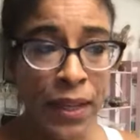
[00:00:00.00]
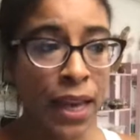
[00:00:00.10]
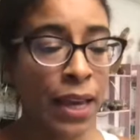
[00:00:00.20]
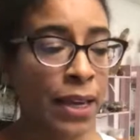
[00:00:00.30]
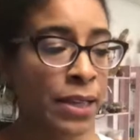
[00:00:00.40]

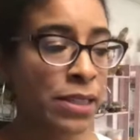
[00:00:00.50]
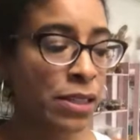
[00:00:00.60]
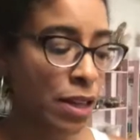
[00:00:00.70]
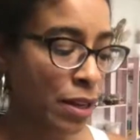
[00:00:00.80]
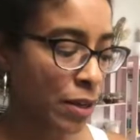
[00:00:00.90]
and
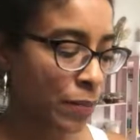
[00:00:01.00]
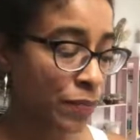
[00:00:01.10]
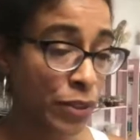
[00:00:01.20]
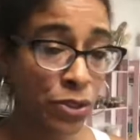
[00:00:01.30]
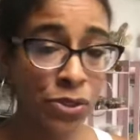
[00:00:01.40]

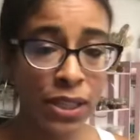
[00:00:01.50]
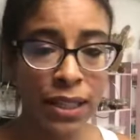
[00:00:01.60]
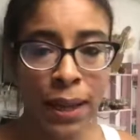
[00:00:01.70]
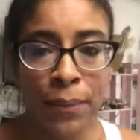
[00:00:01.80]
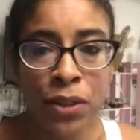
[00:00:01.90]
use it.
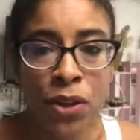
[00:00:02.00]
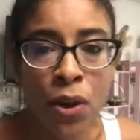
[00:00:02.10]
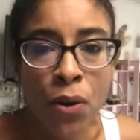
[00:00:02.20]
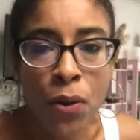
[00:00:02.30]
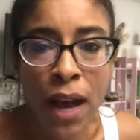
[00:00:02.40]
Let me
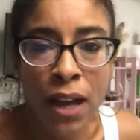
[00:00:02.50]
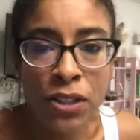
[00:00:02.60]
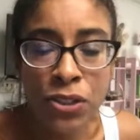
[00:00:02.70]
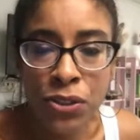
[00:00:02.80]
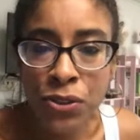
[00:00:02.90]
know. How
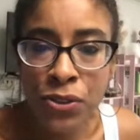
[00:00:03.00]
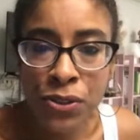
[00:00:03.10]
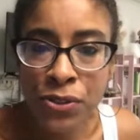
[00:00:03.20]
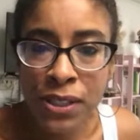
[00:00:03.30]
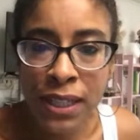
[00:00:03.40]
do you
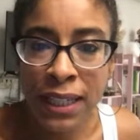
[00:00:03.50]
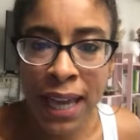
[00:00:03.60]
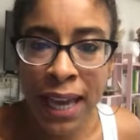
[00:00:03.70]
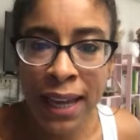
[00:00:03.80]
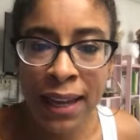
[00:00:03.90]
use
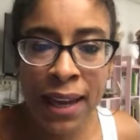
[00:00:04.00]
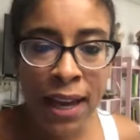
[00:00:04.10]
clay?